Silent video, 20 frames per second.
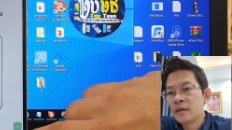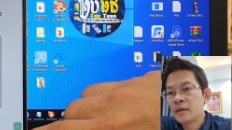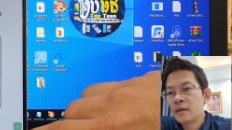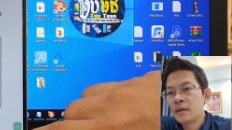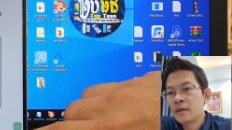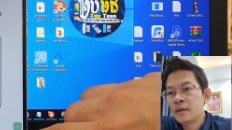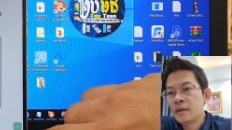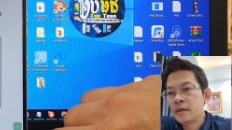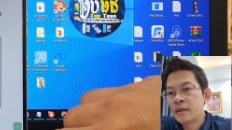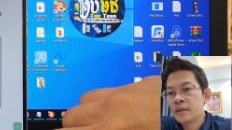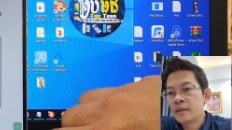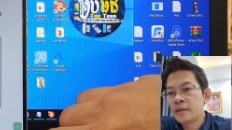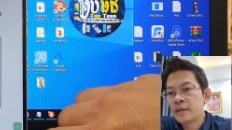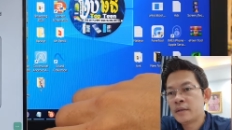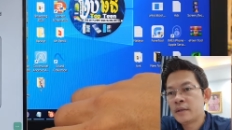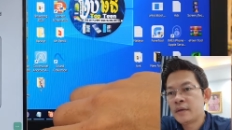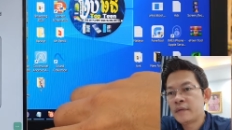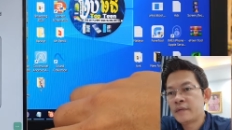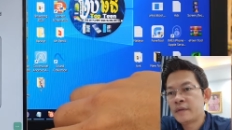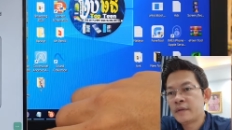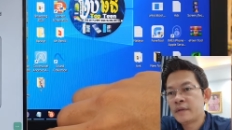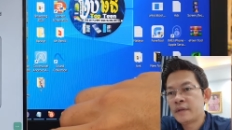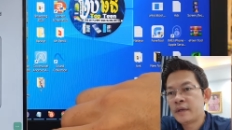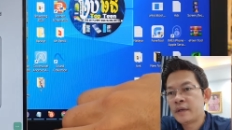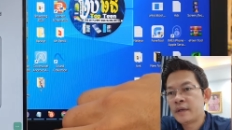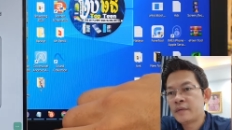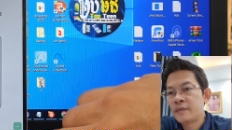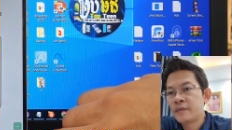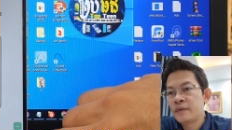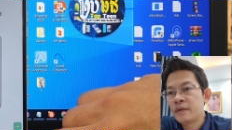and after
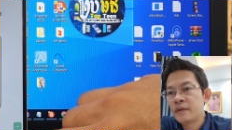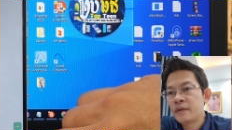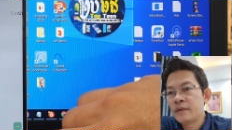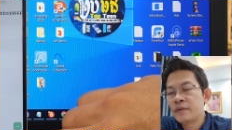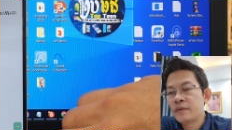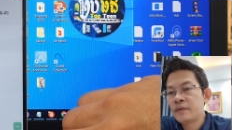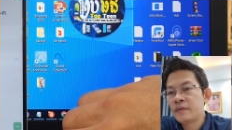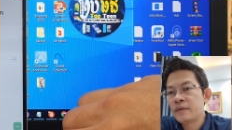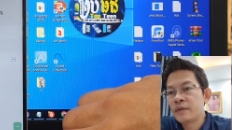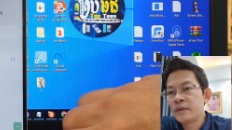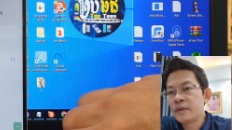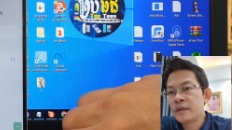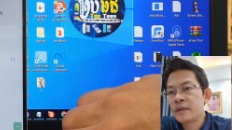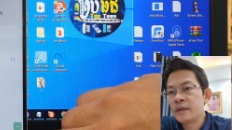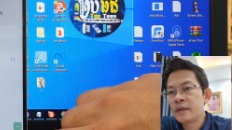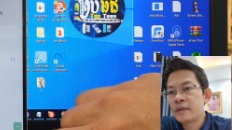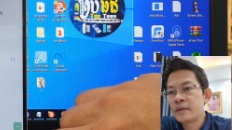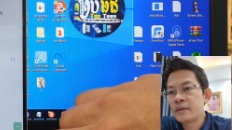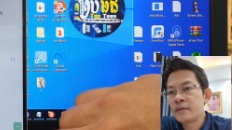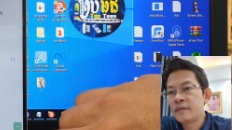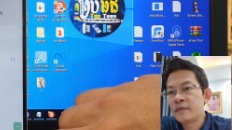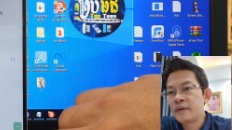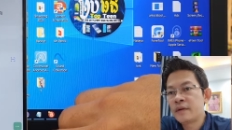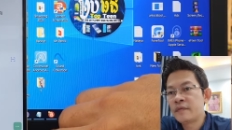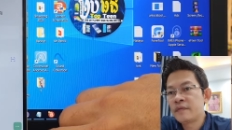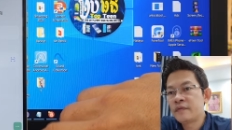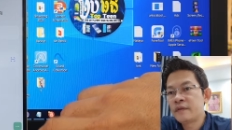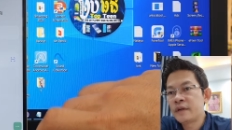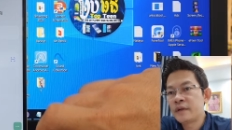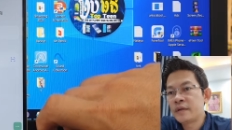that we need to reconnect the
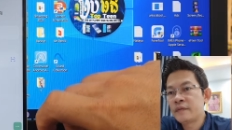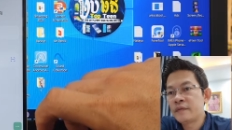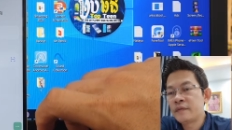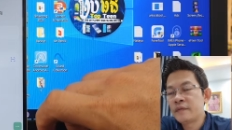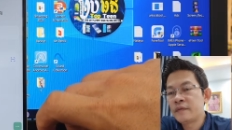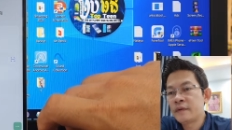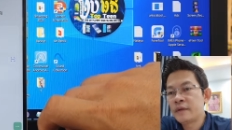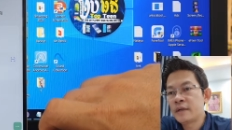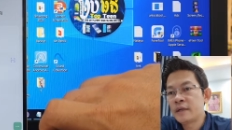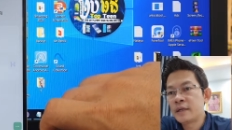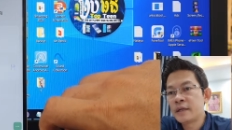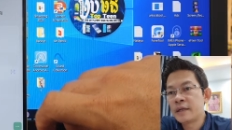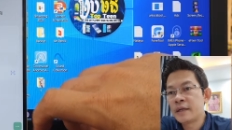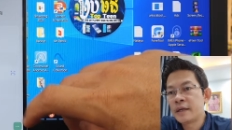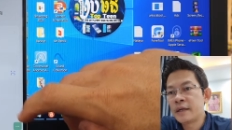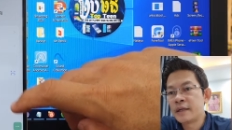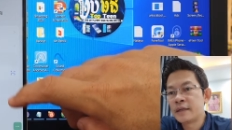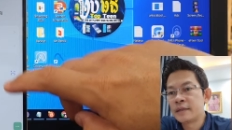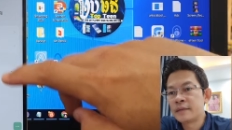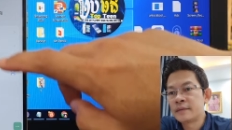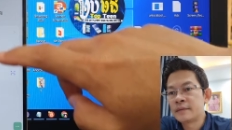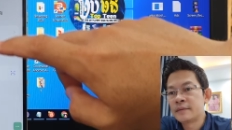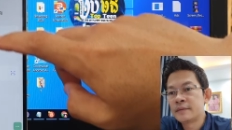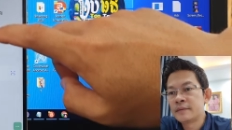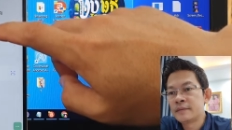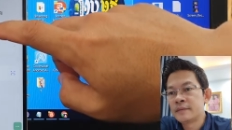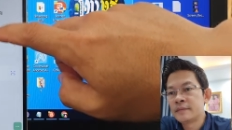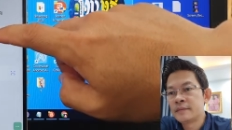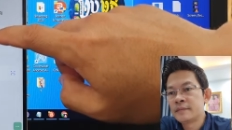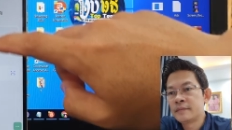Wi-Fi again
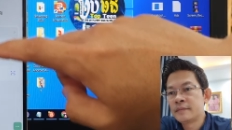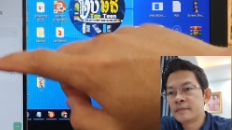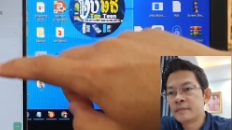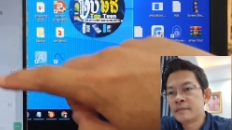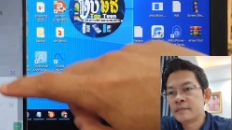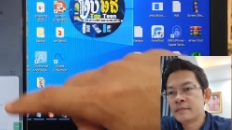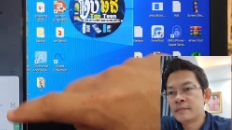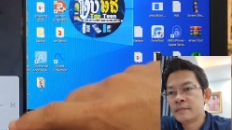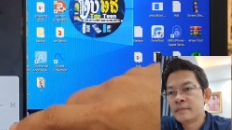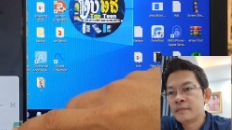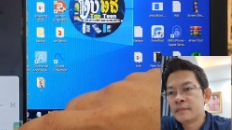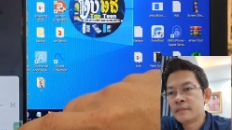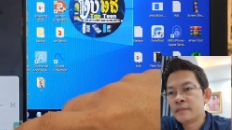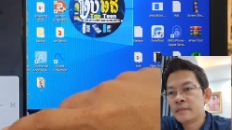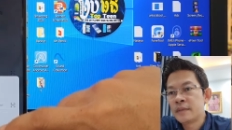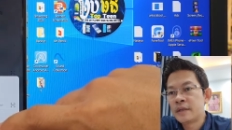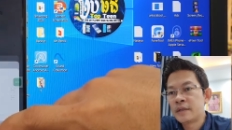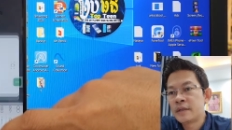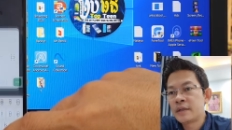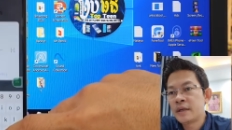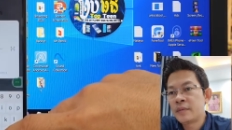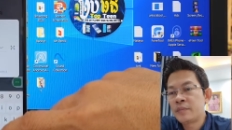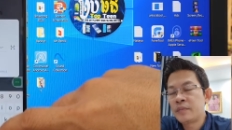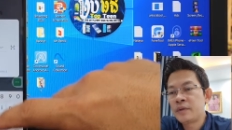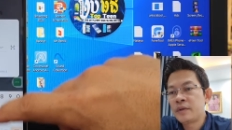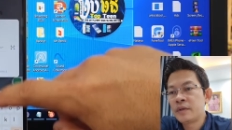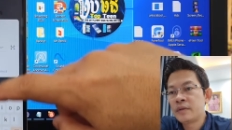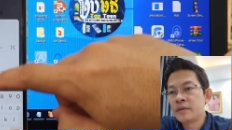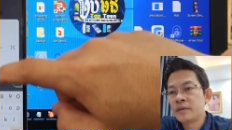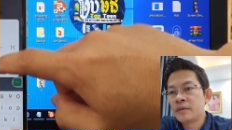by
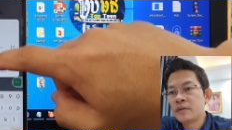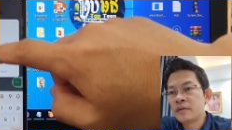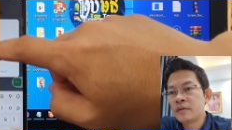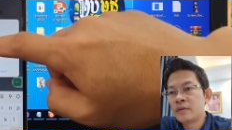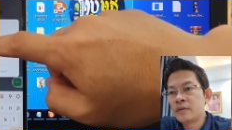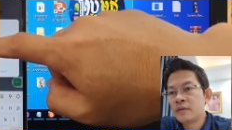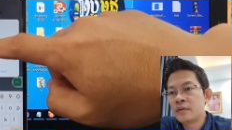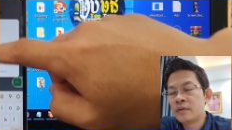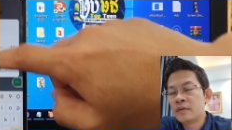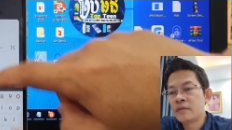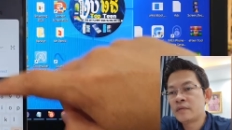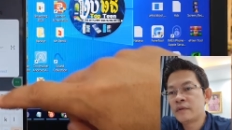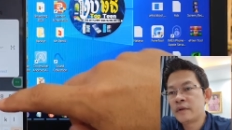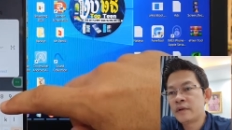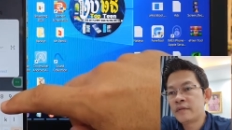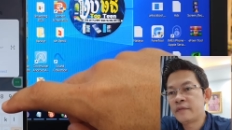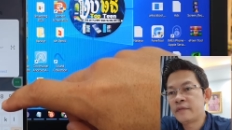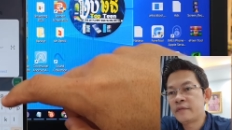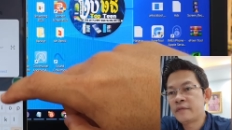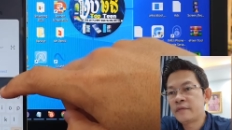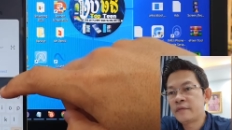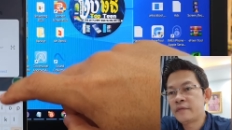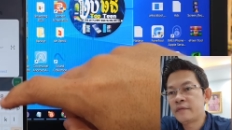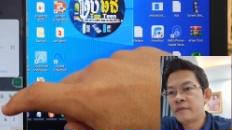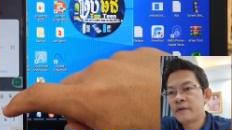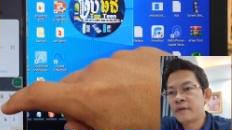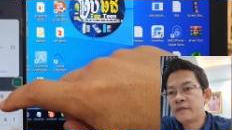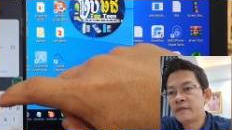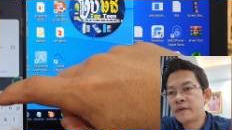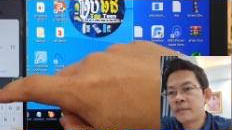typing your
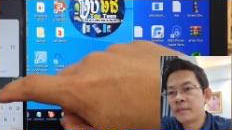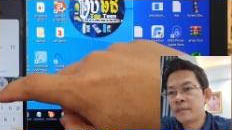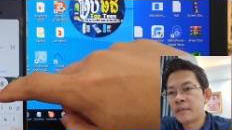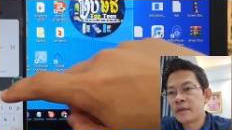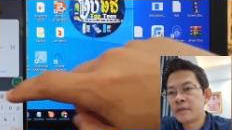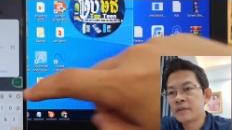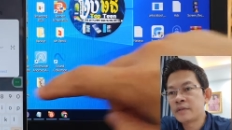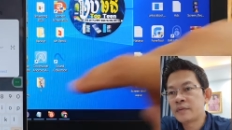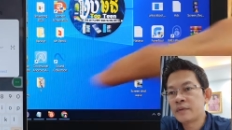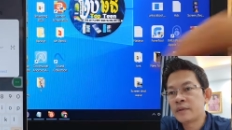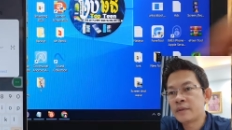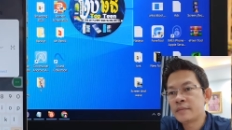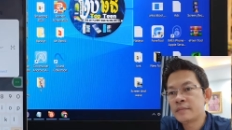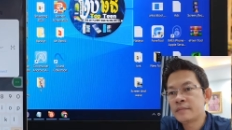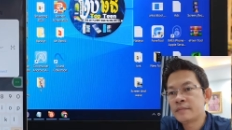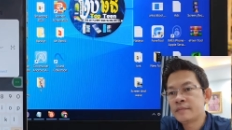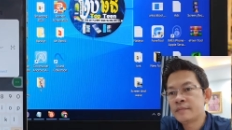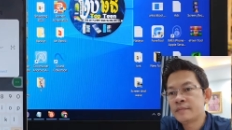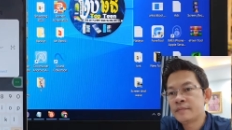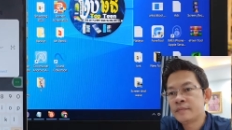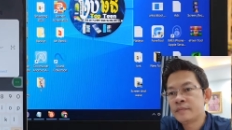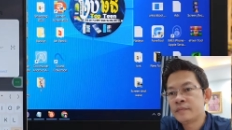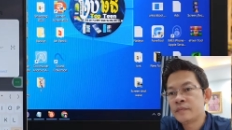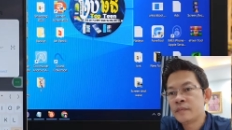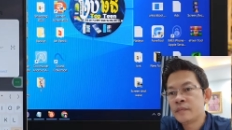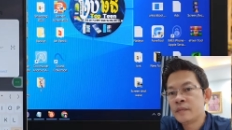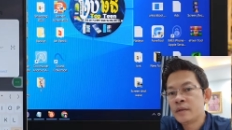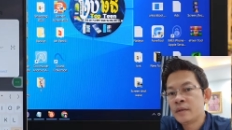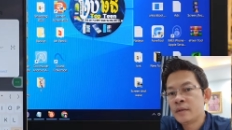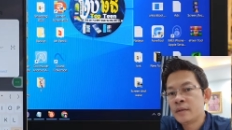wi fi password
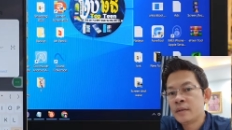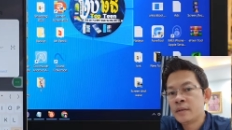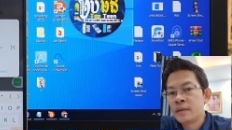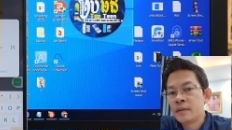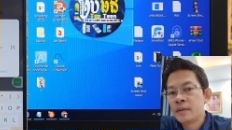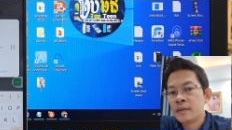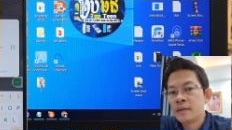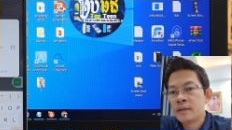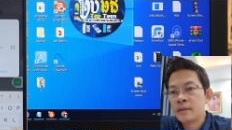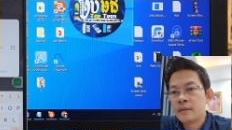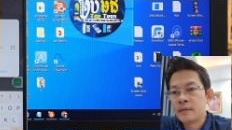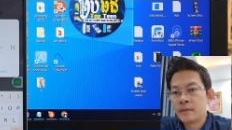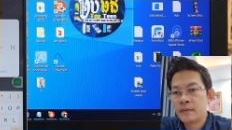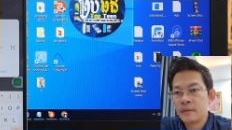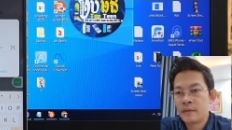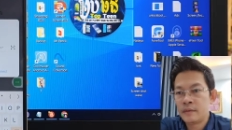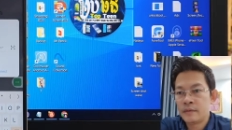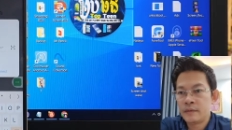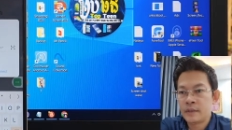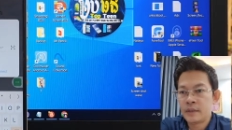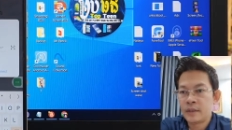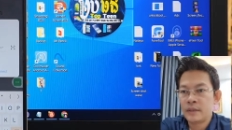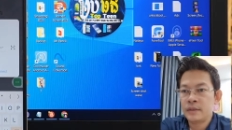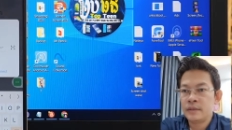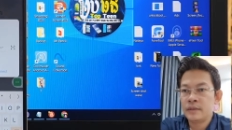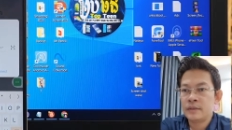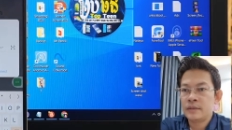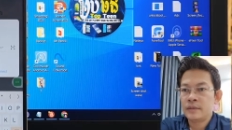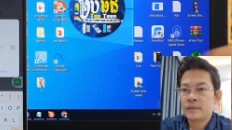oh, alright